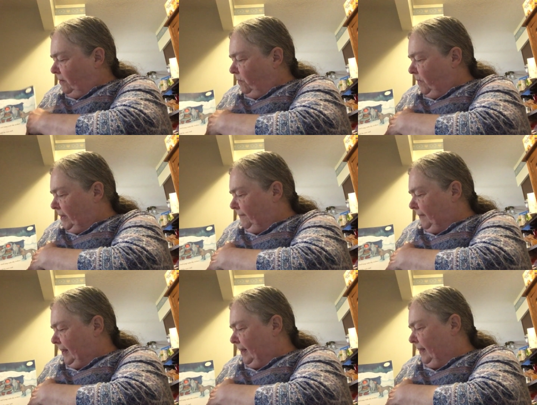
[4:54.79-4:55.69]
What if
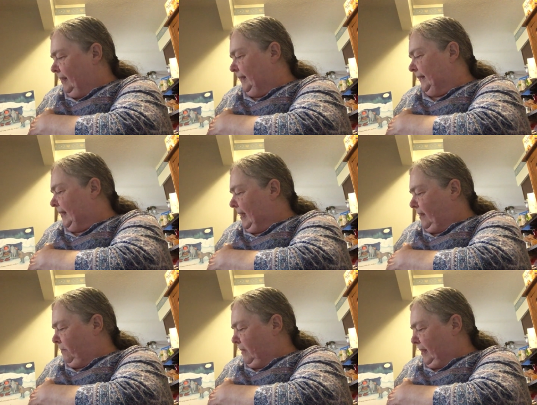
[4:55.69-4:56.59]
I
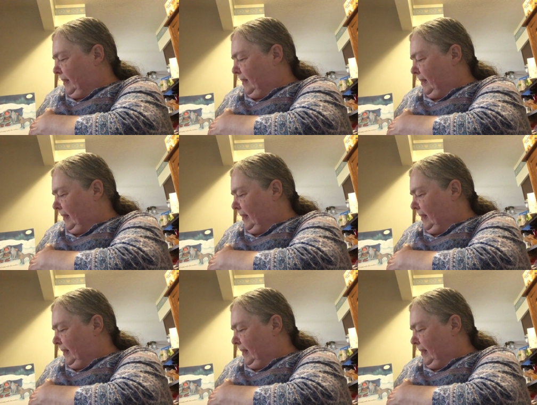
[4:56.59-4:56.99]
stayed away